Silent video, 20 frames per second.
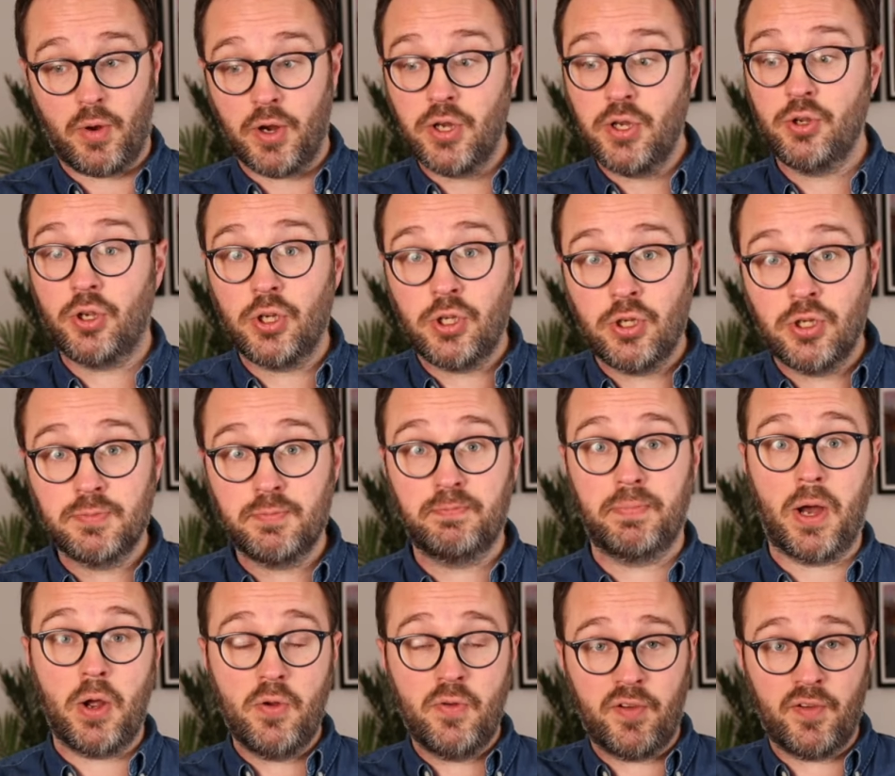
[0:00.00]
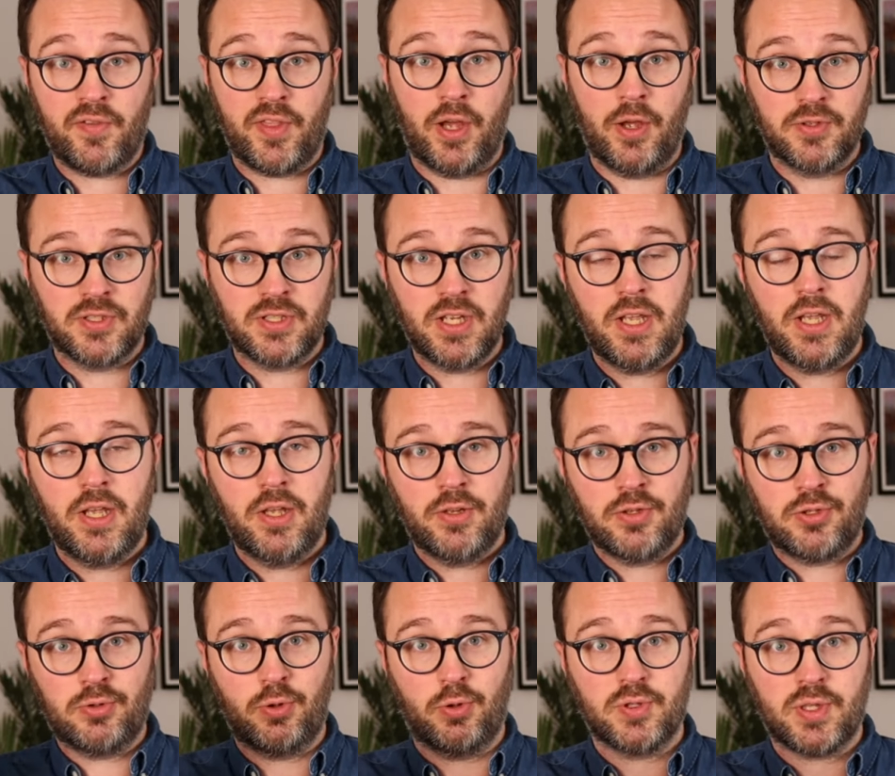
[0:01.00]
And you can use both of those
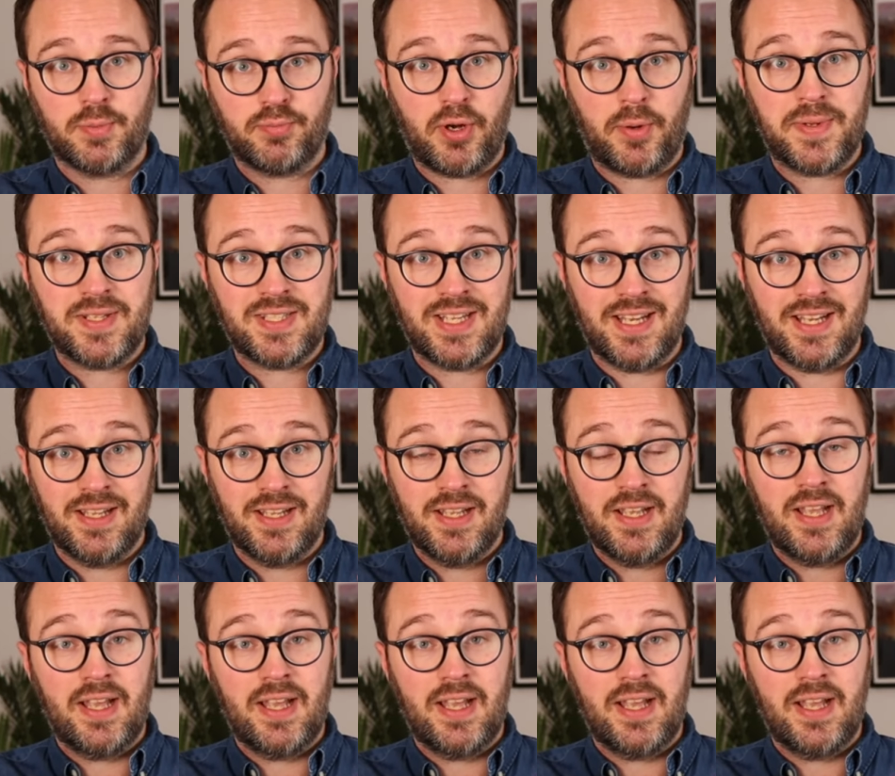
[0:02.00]
towards the property.